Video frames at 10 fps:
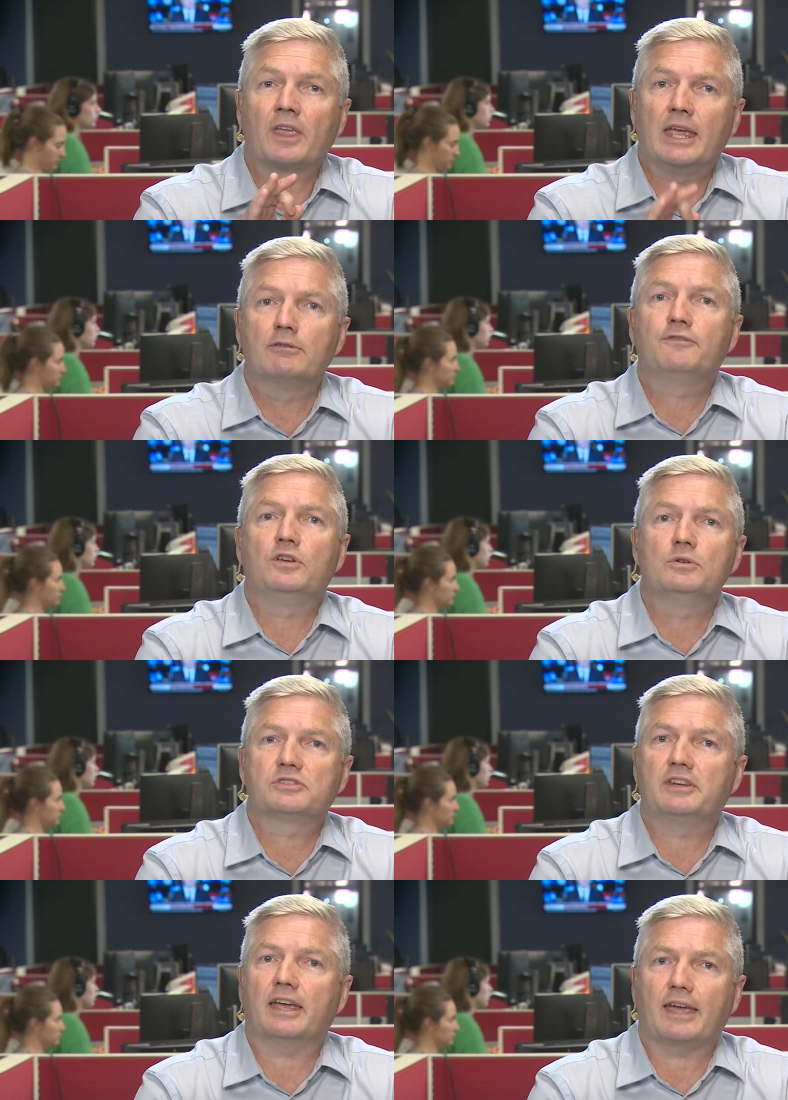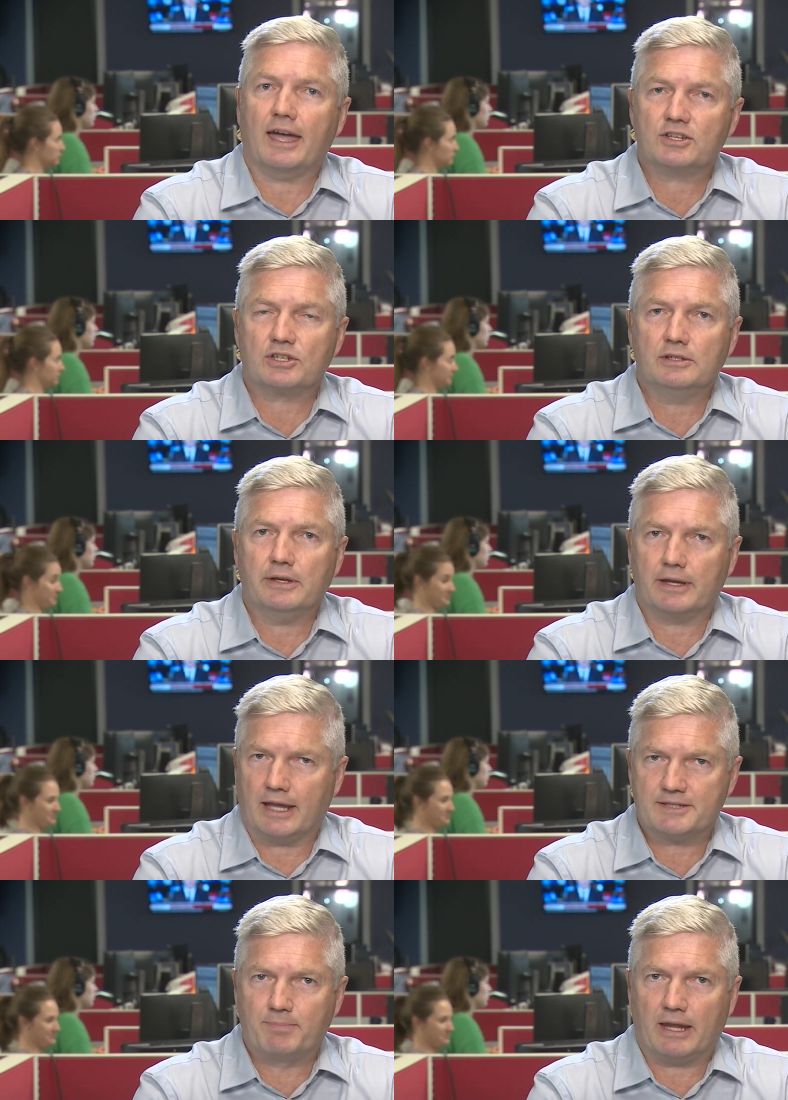Speaker 1: he refused to take action
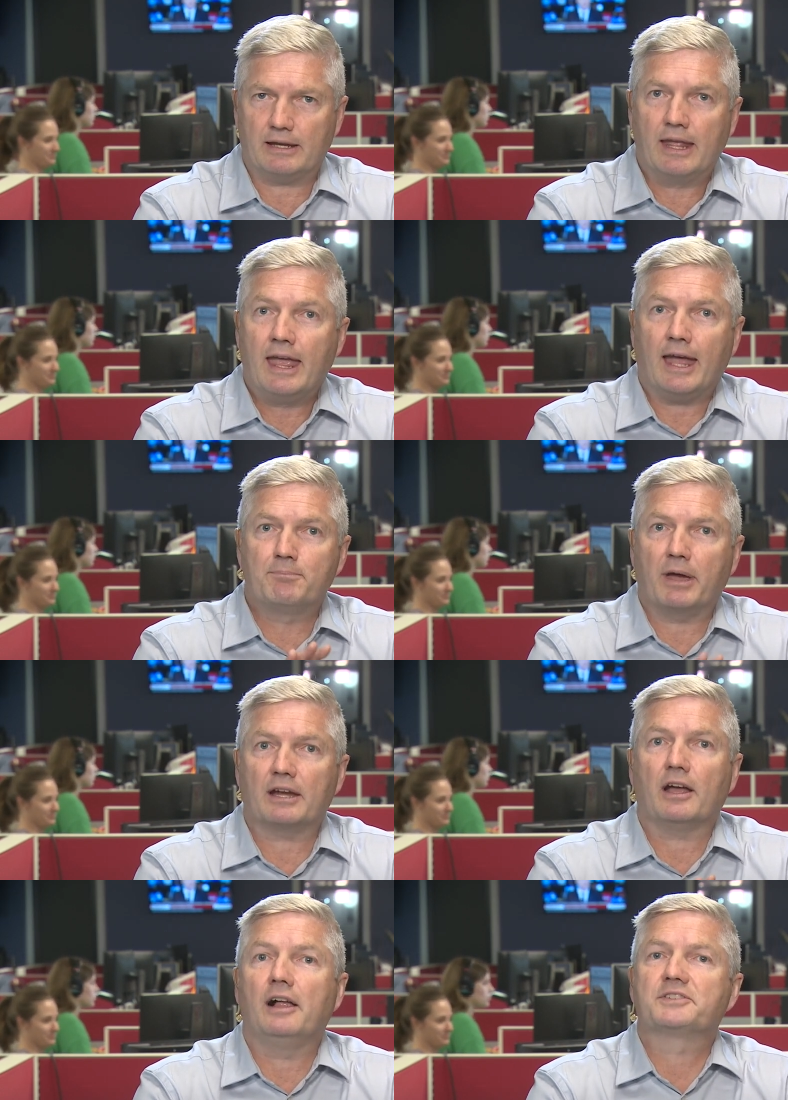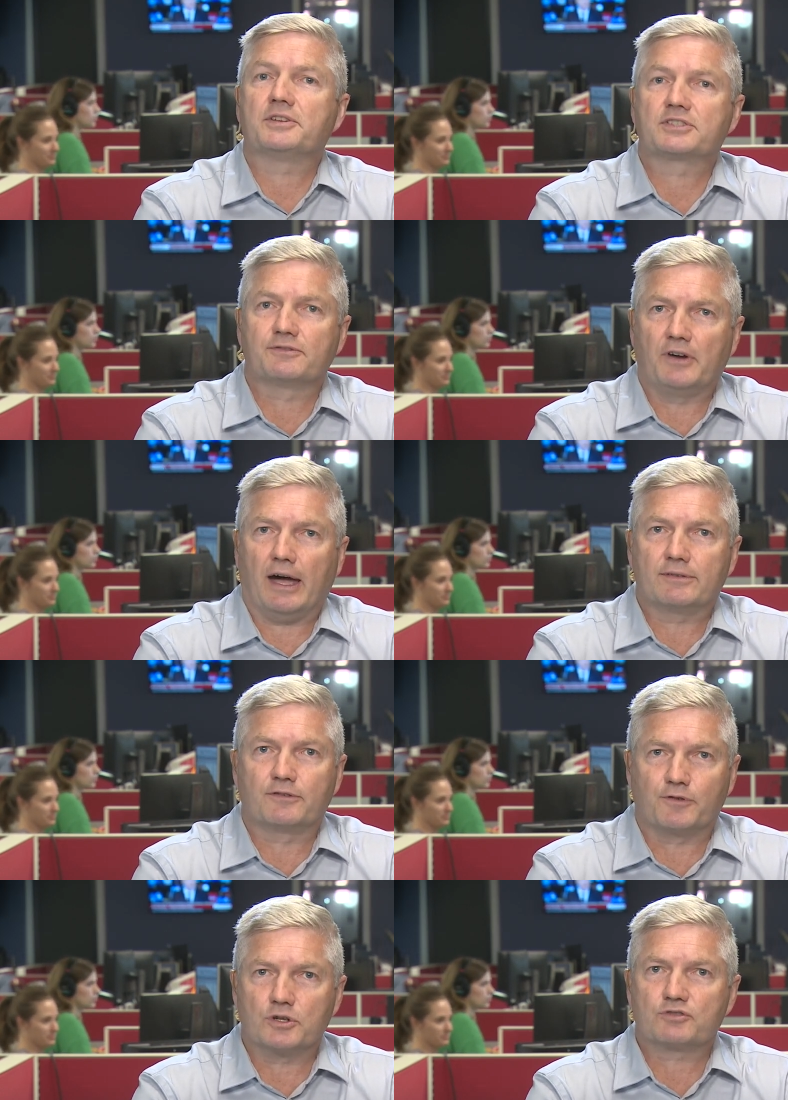against Bennett, and Bennett also survived the
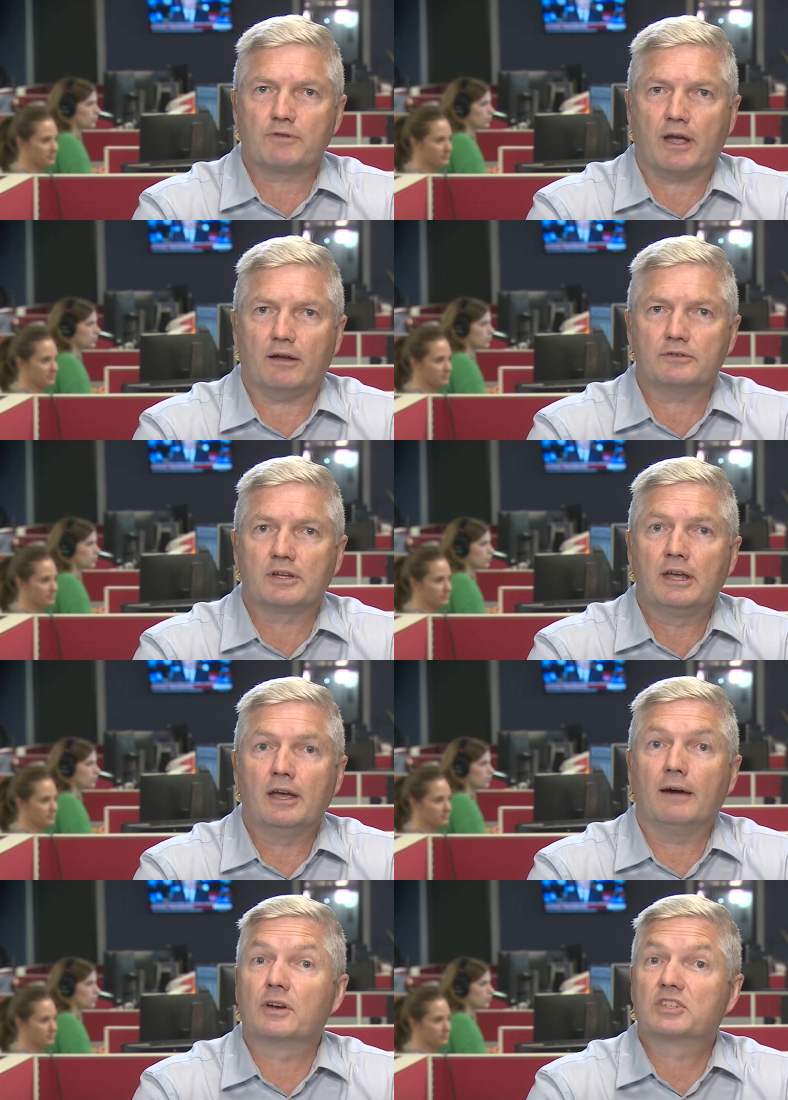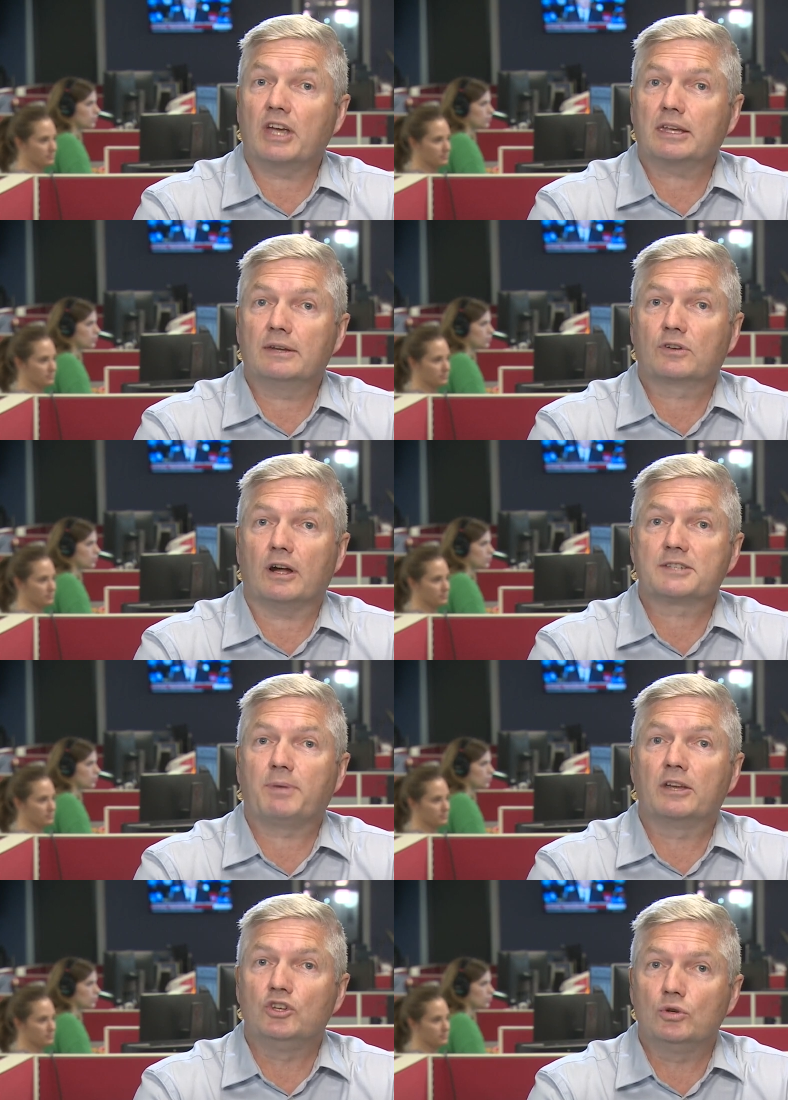first round of executive cuts
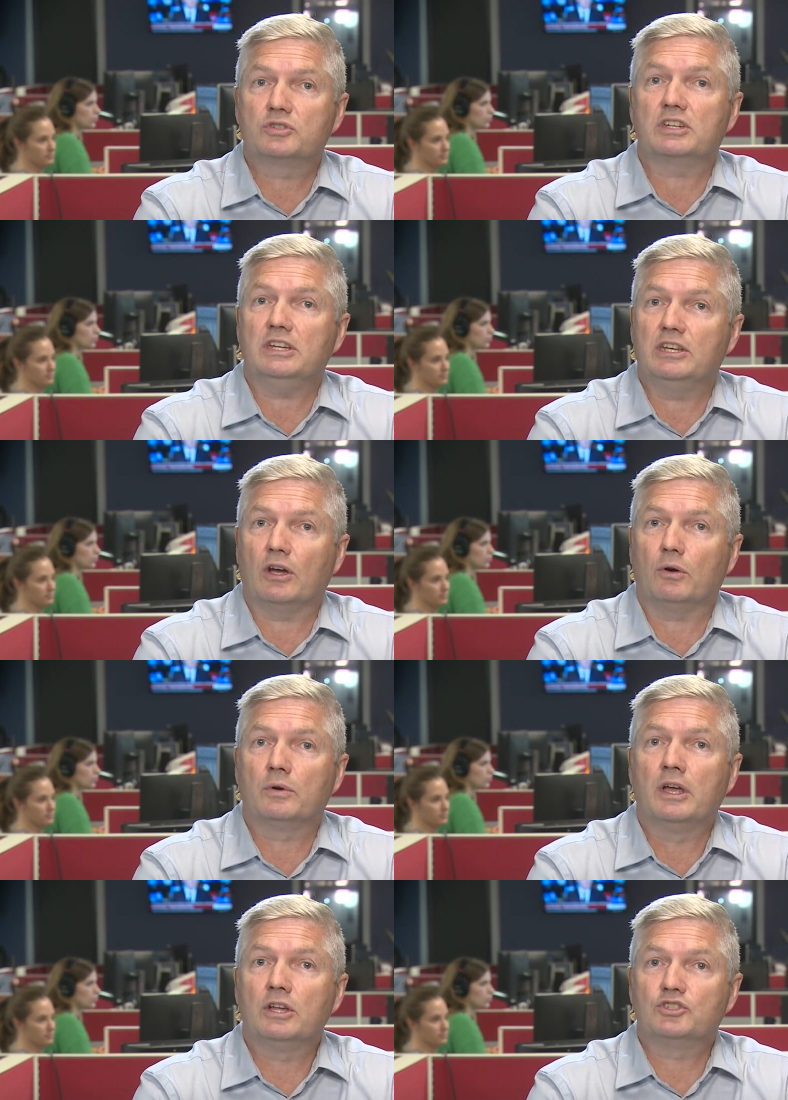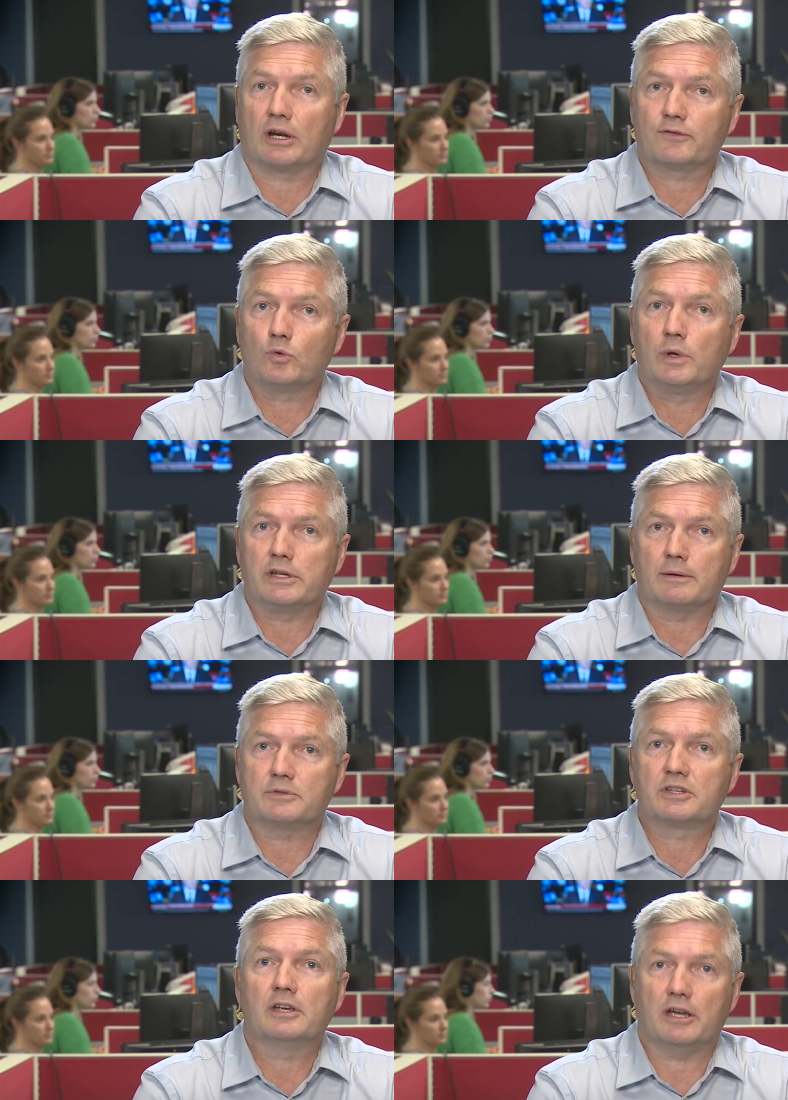by new CEO Jennifer
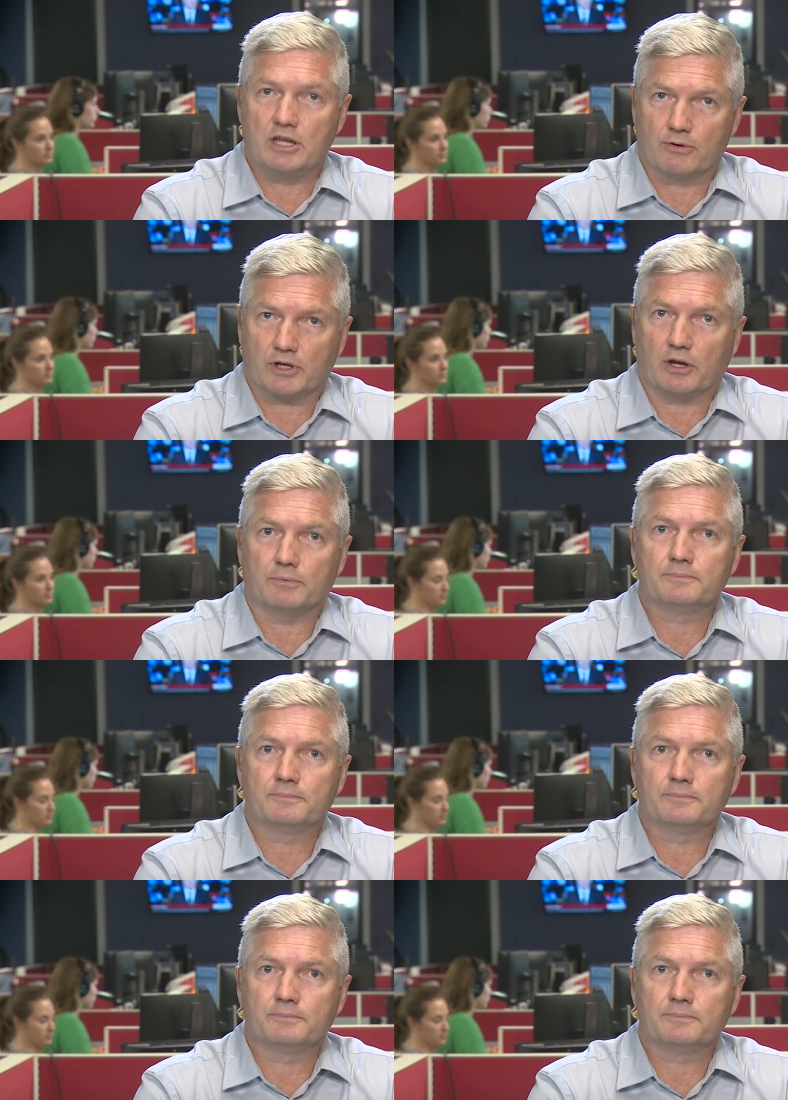Williams a year ago.